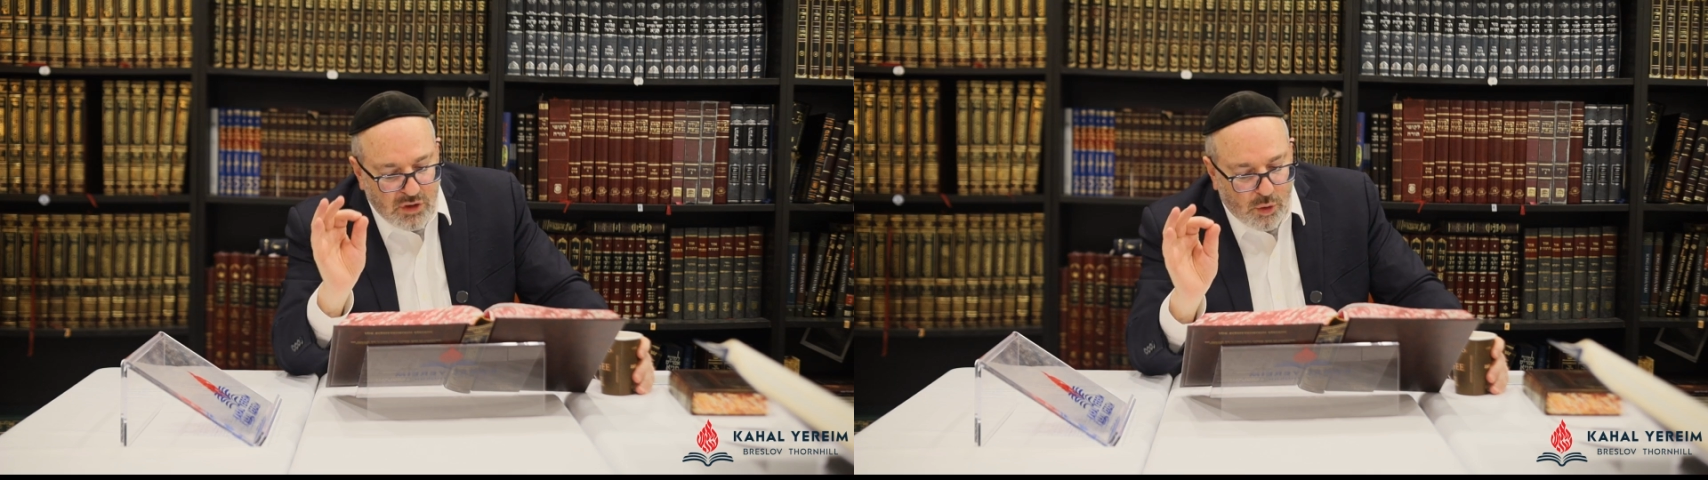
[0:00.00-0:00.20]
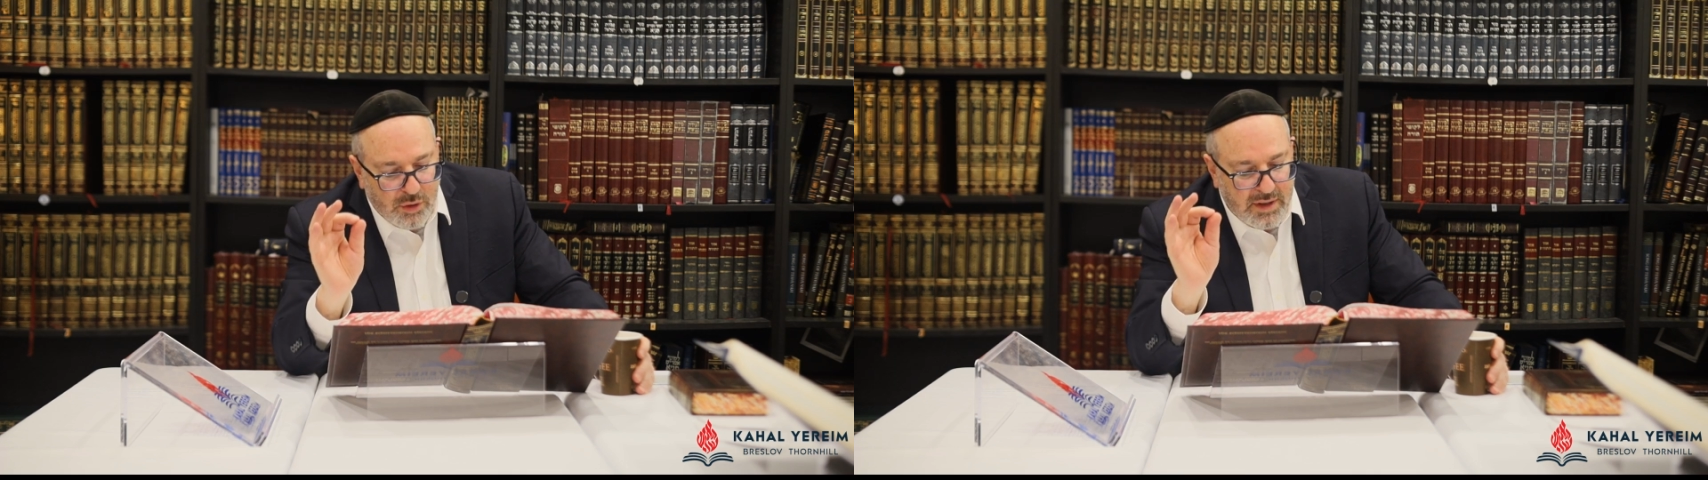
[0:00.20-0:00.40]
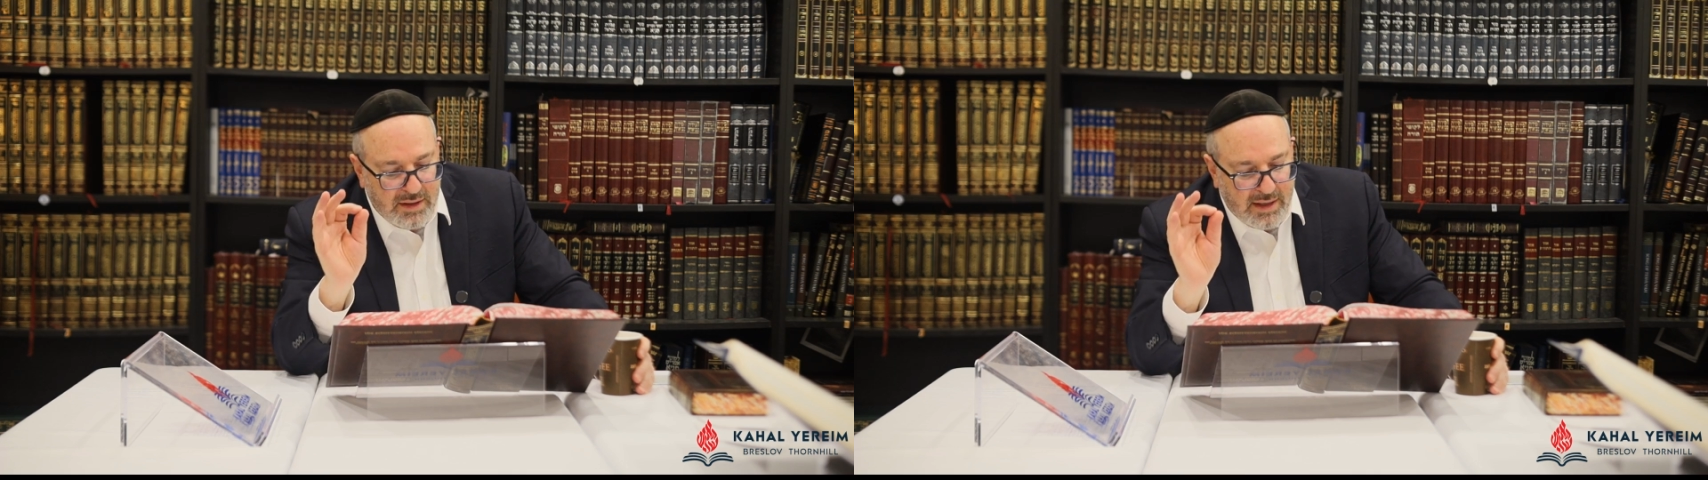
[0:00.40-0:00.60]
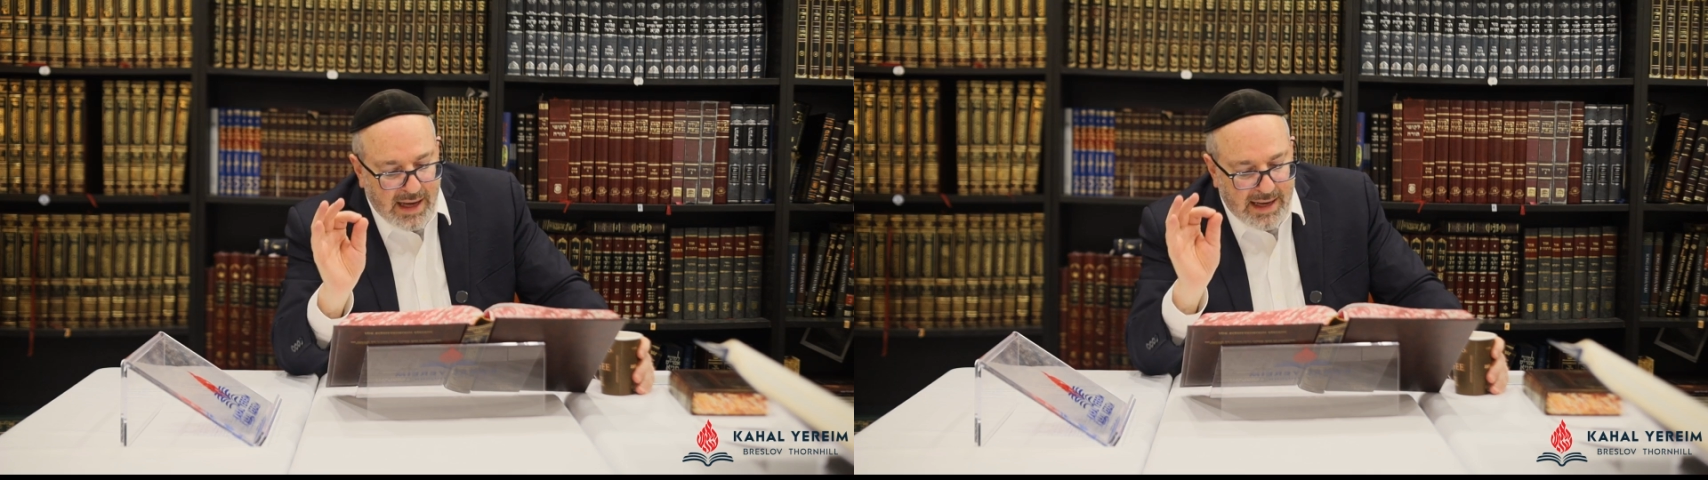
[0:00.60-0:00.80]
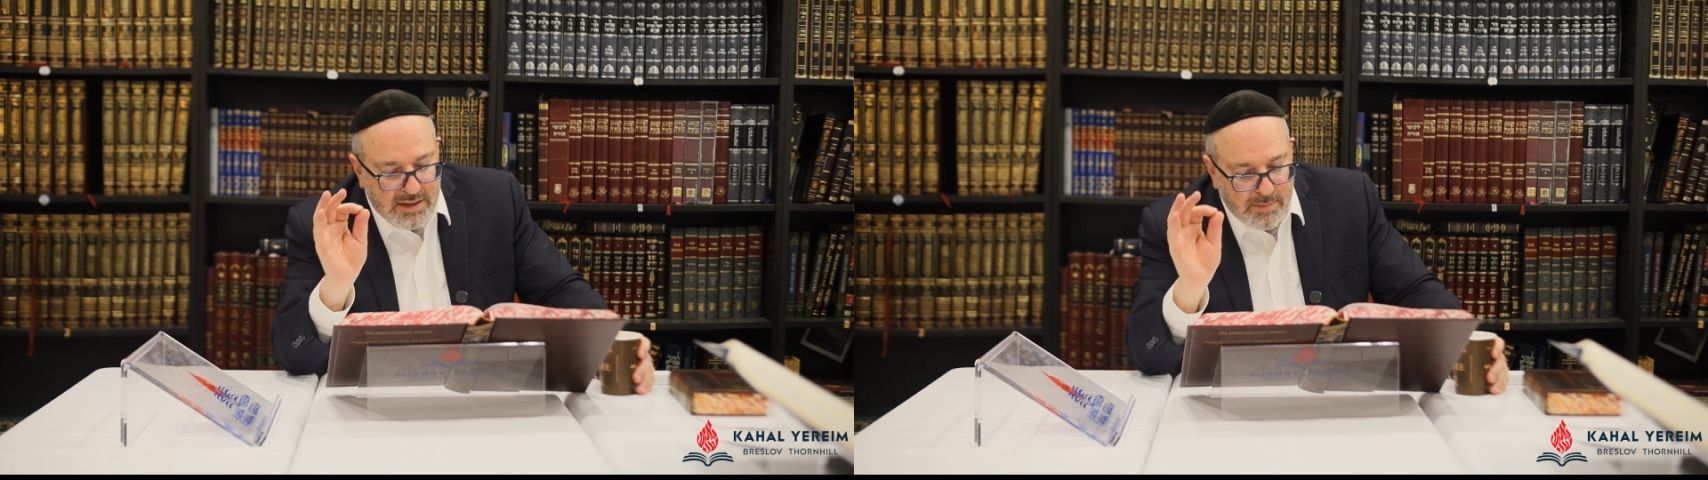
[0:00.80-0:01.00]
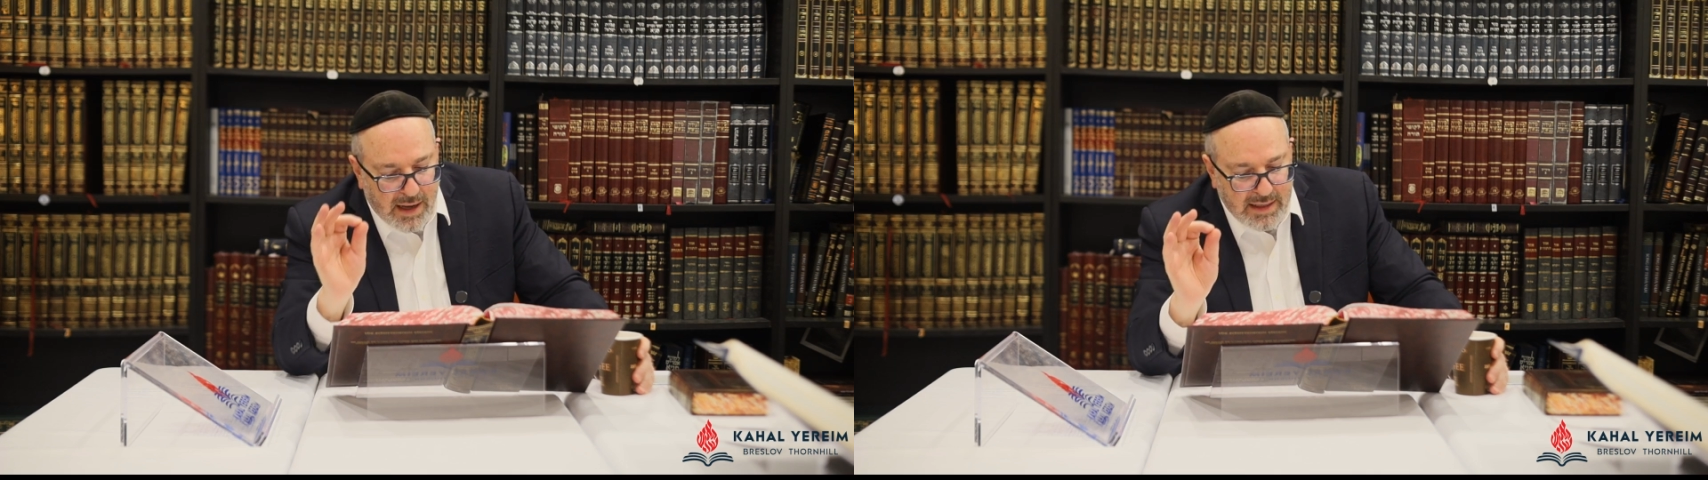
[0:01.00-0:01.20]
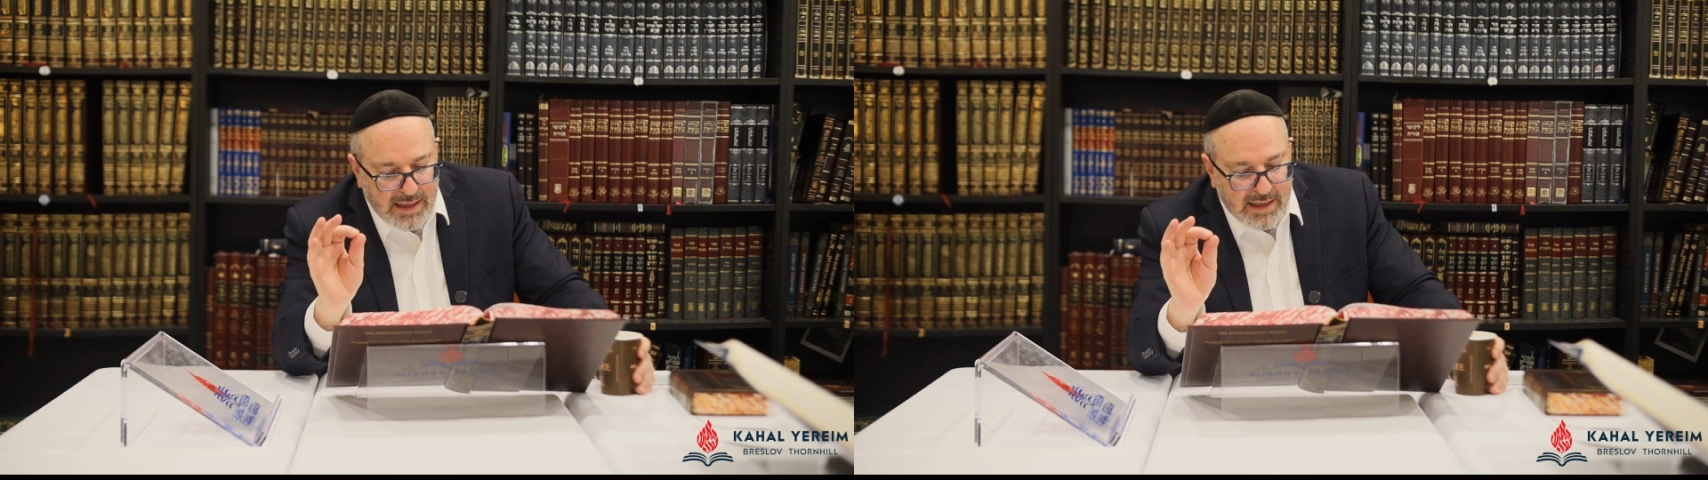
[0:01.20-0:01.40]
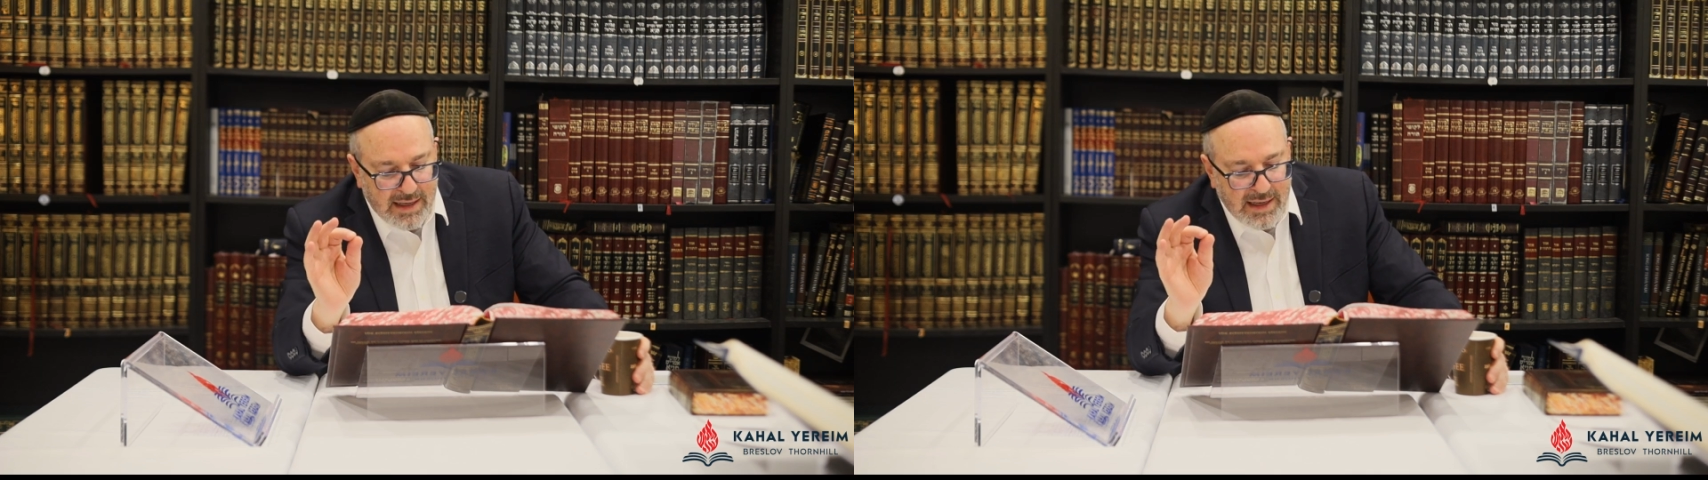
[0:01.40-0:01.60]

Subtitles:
holding the guy's money.